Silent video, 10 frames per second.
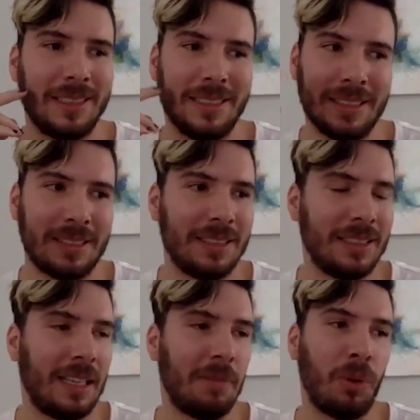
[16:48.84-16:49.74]

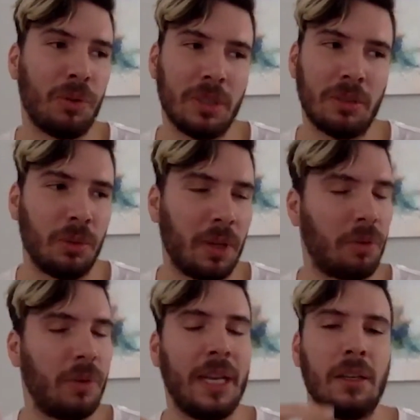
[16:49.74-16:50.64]
listen and mostly to the
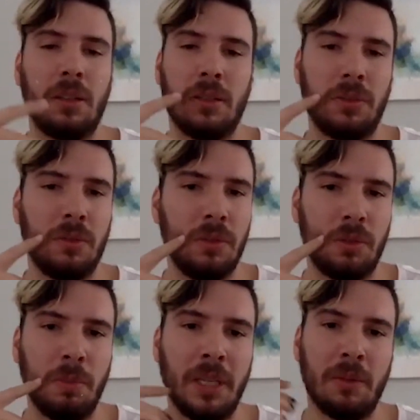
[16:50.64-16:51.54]
creators,
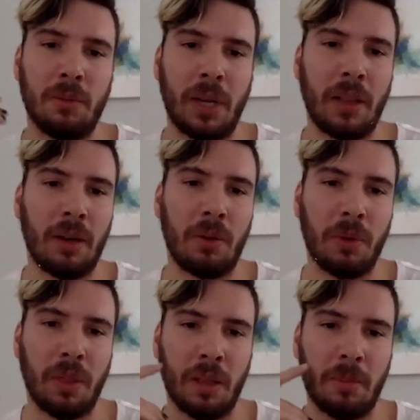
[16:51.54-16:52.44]
just being right there
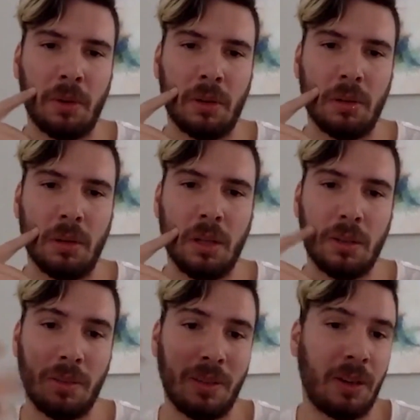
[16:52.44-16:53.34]
with them. And
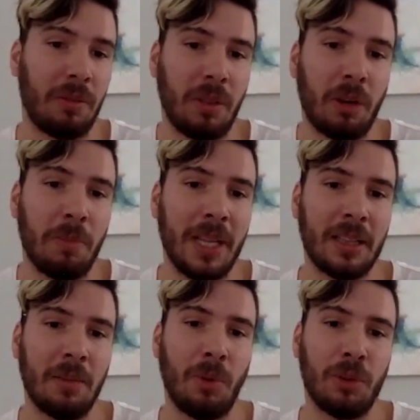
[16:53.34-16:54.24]
because they're being
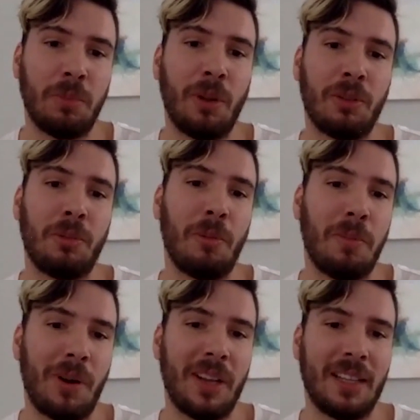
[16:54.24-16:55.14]
the most vulnerable
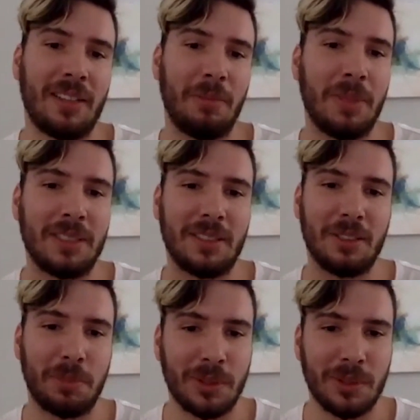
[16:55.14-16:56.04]
party as a business
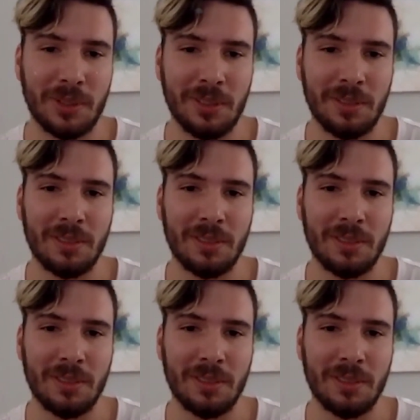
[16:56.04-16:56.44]
person.